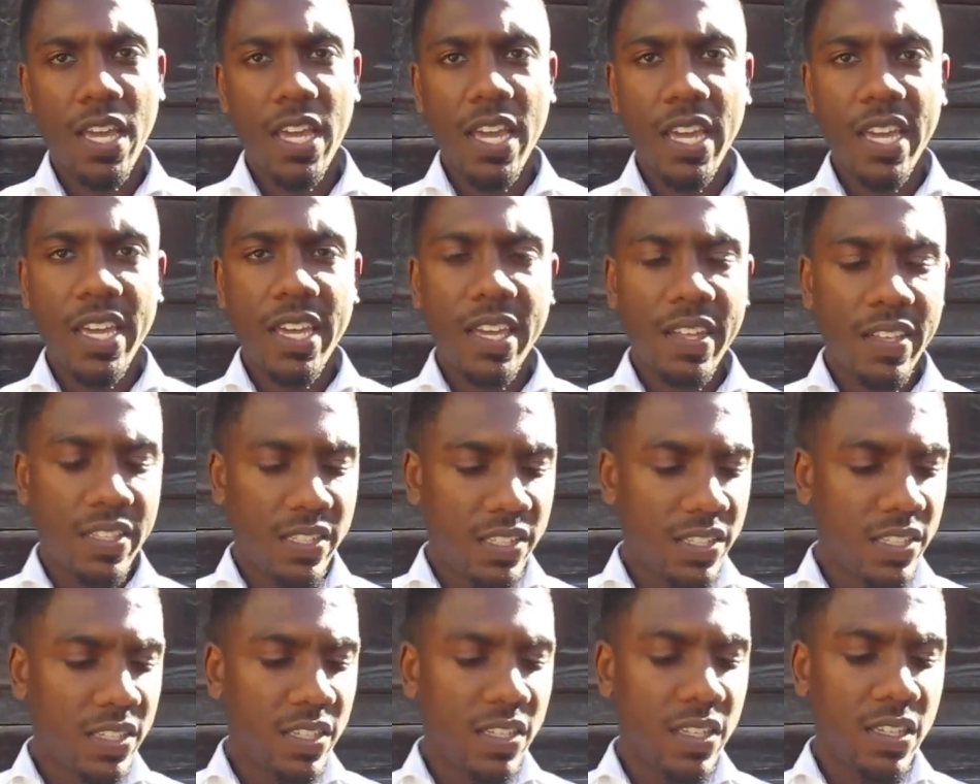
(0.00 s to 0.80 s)
It
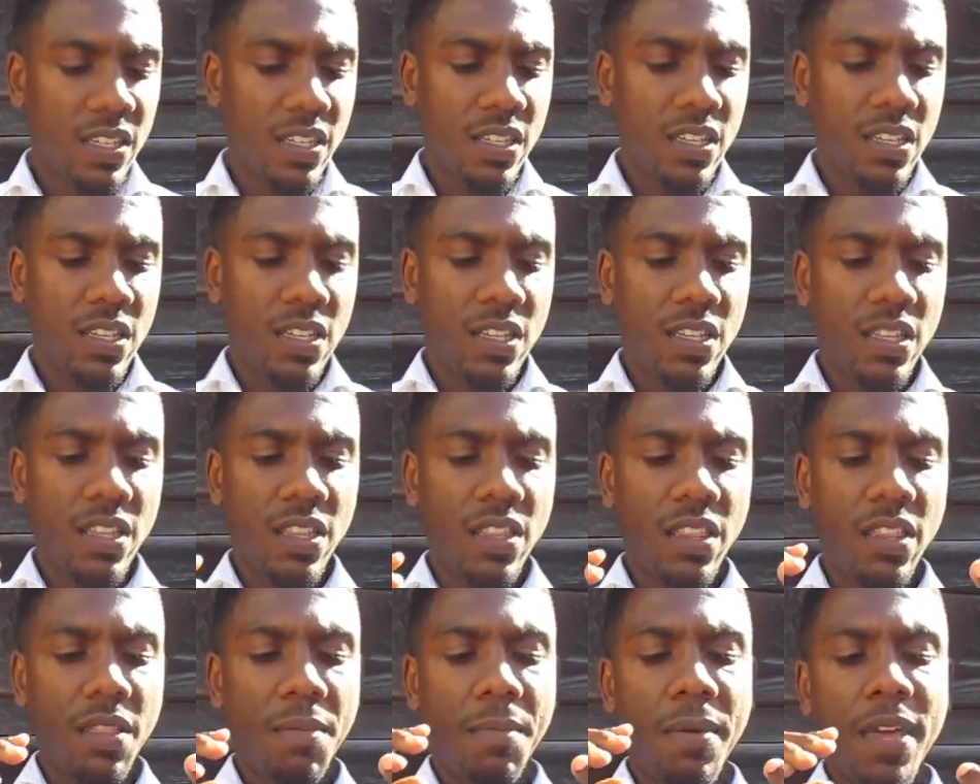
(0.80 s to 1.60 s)
gets
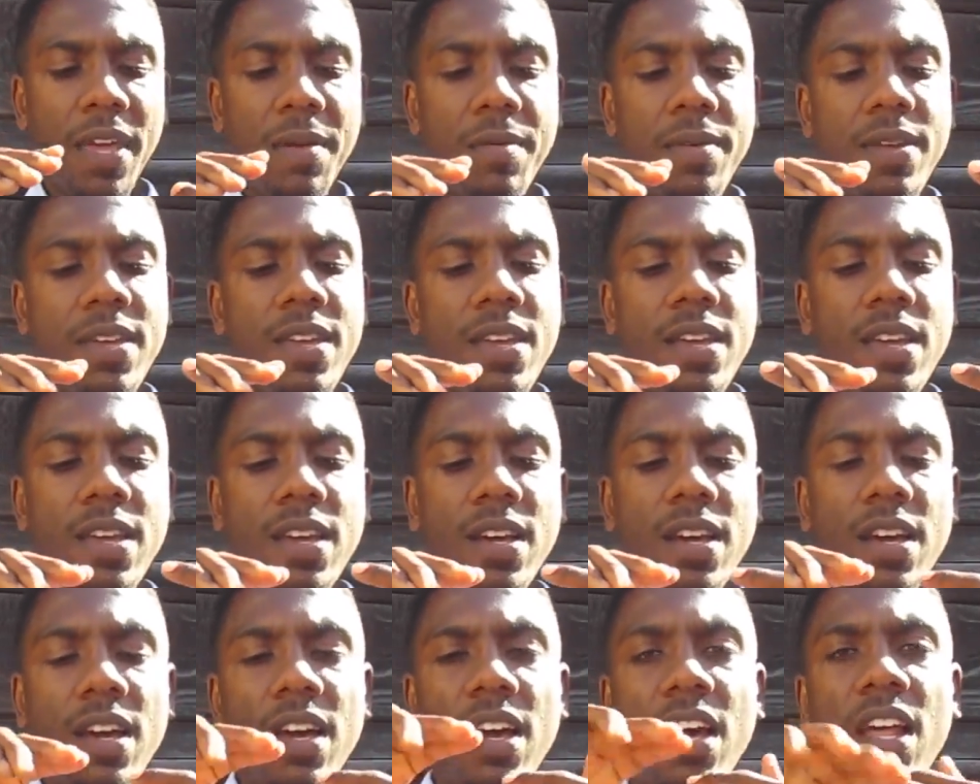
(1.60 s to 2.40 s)
the baby
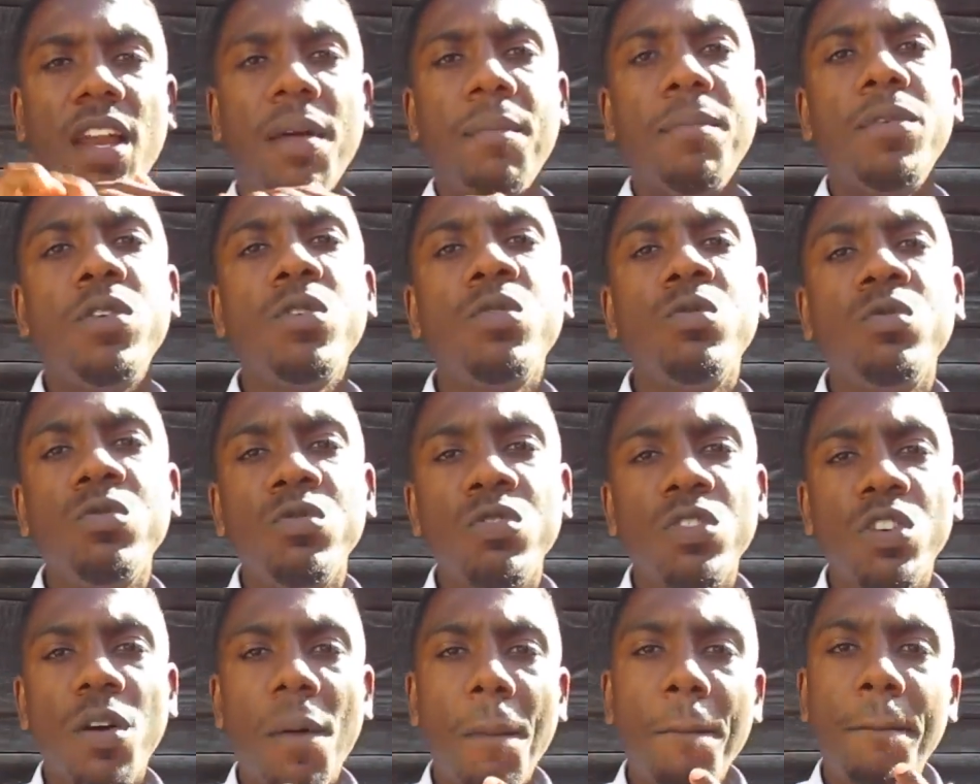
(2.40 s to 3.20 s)
an
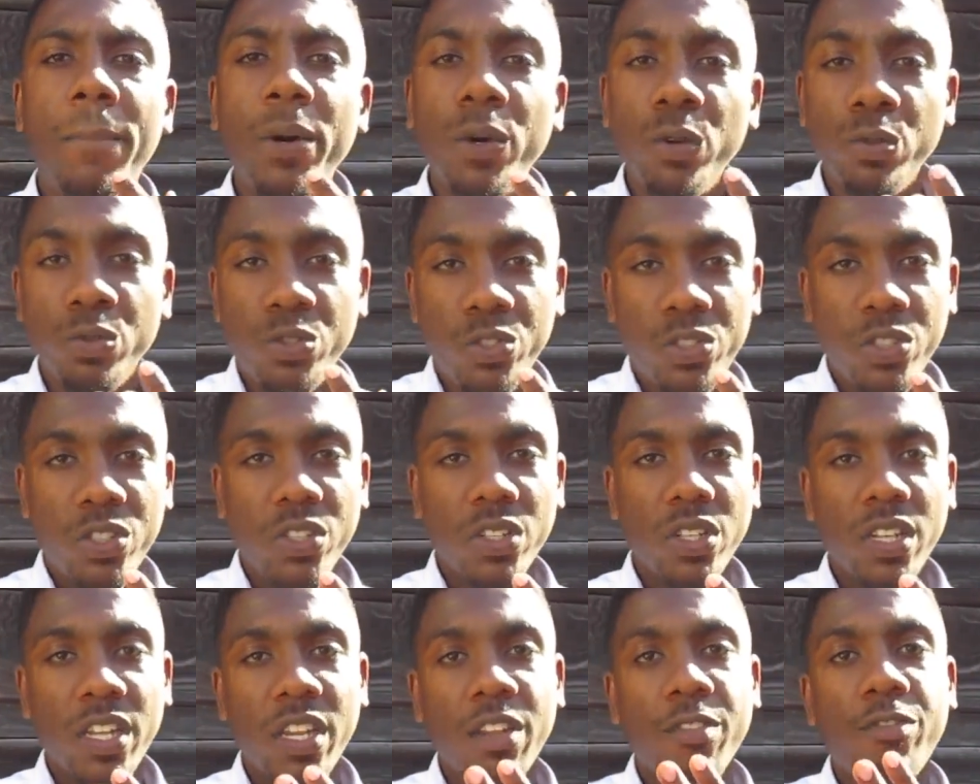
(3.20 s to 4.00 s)
immune
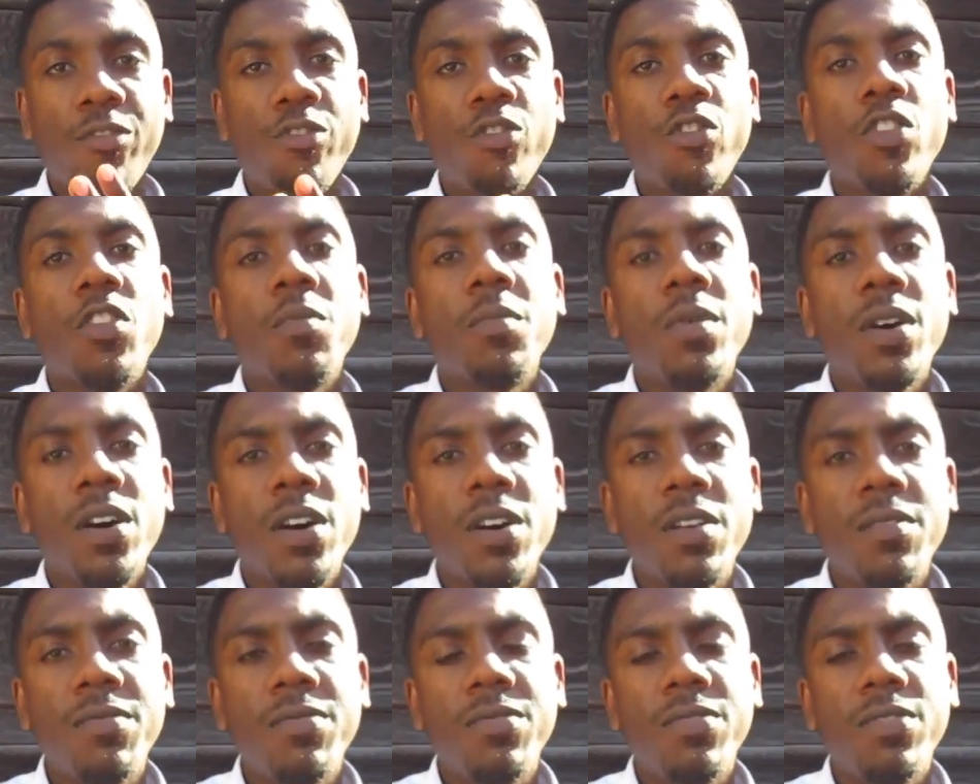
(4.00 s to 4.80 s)
boost in the form
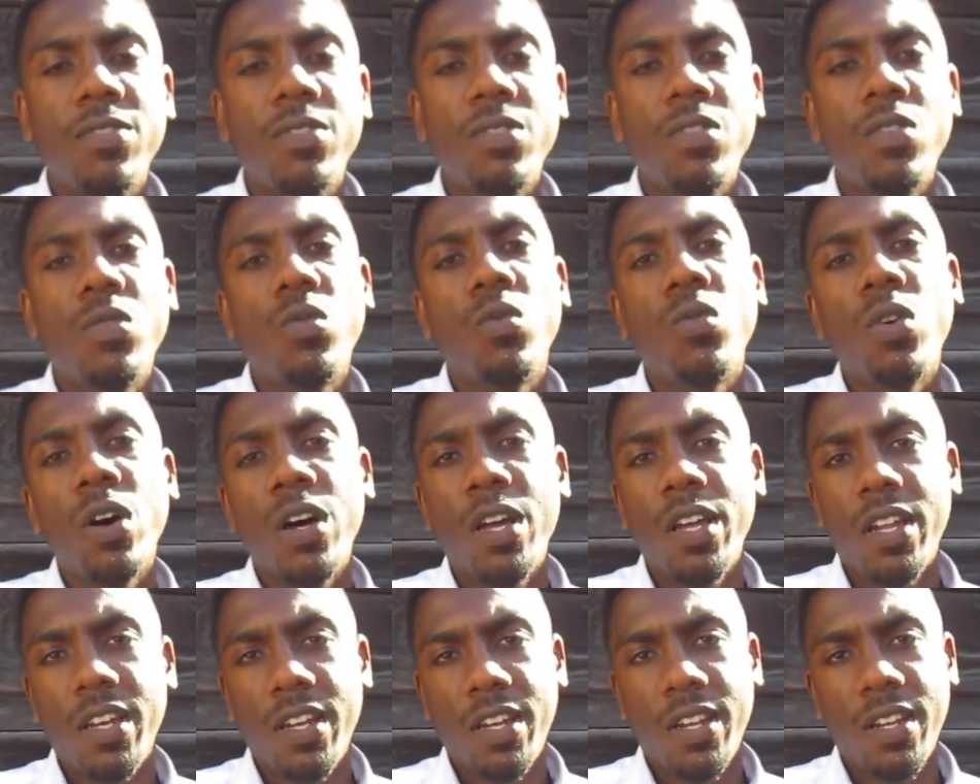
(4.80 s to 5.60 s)
of
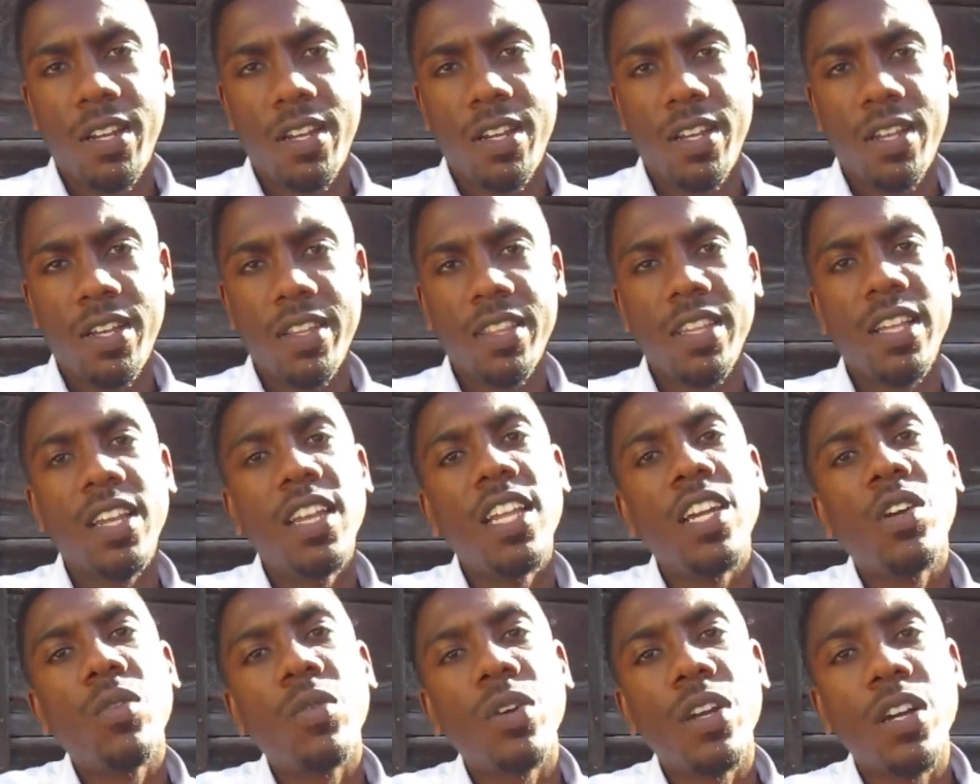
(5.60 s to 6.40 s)
what? The
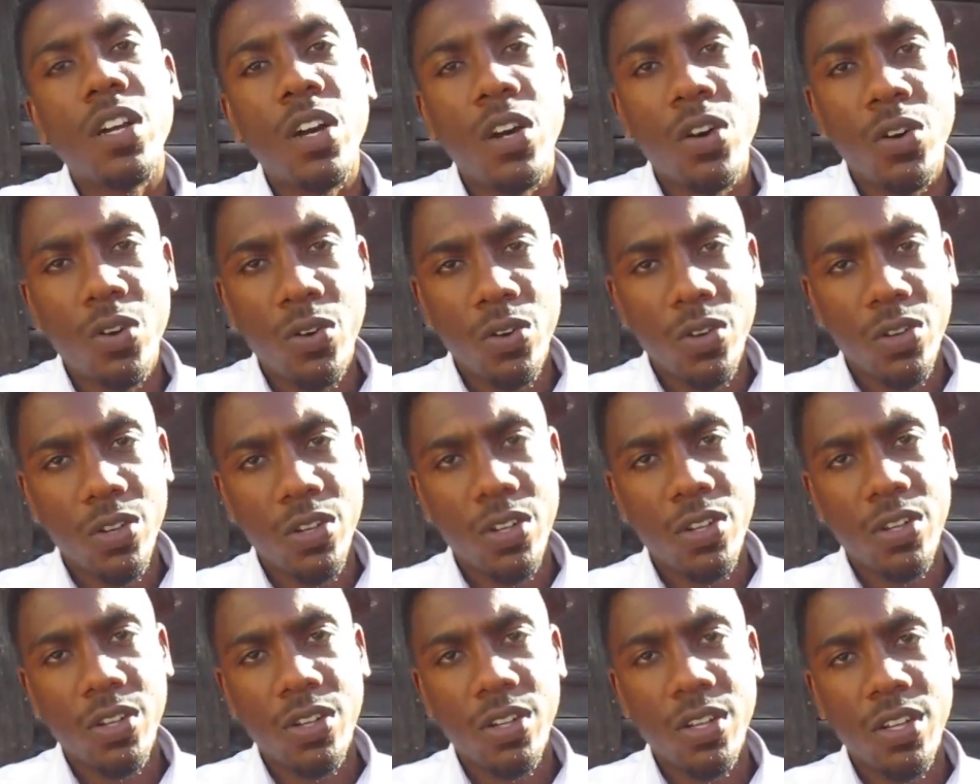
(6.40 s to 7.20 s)
liquid gold,
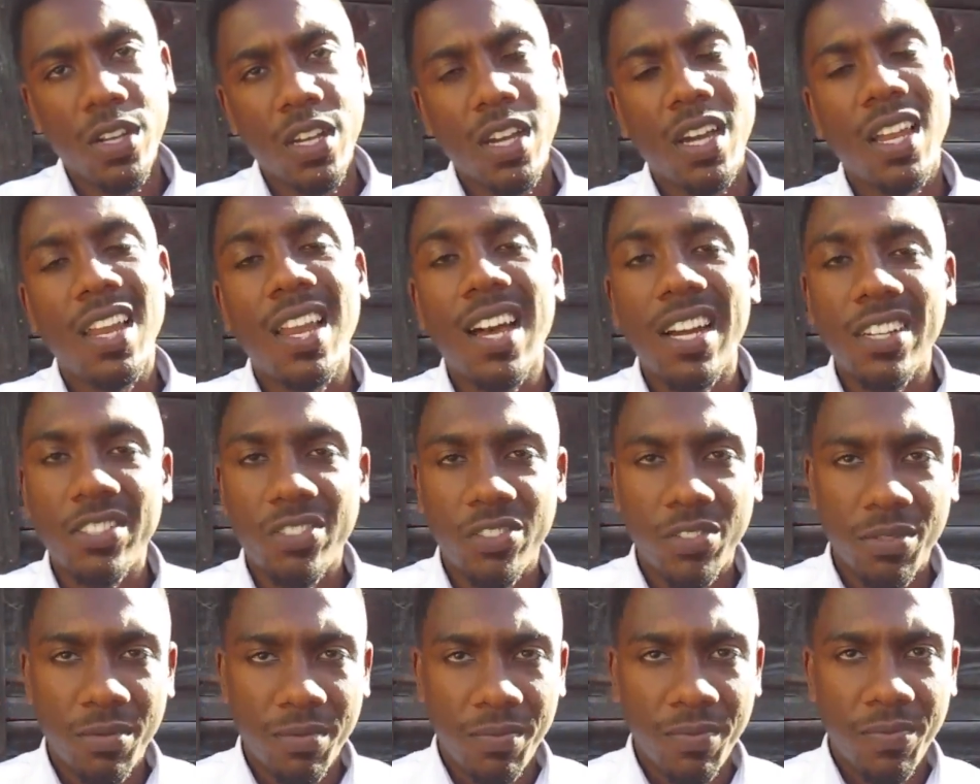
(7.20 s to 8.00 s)

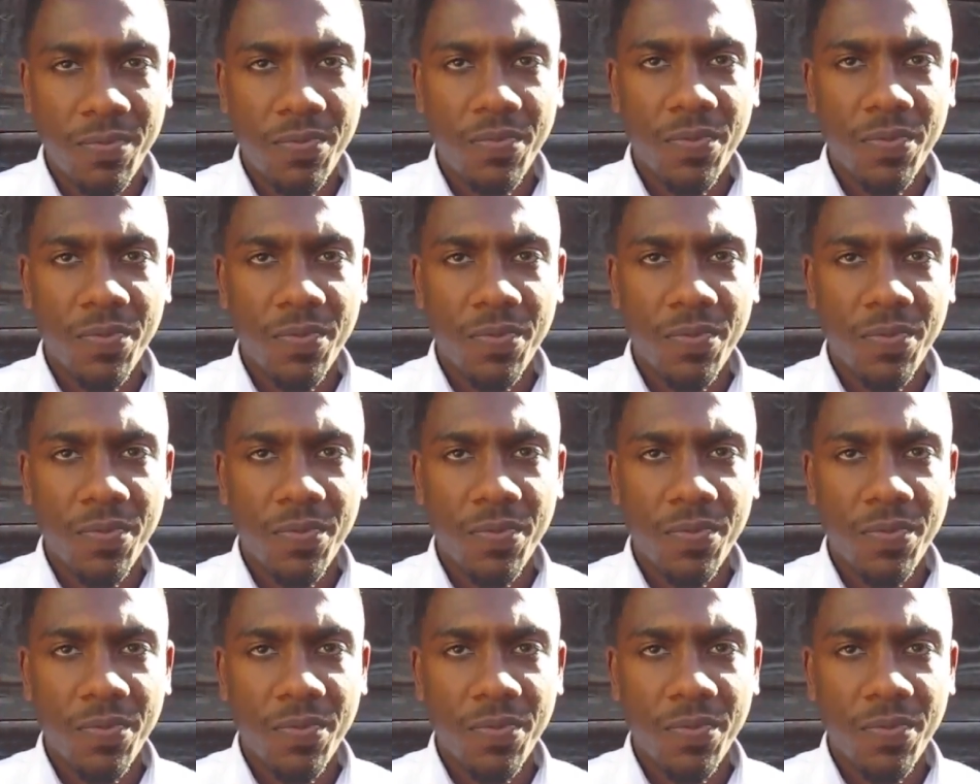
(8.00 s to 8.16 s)
colostrum.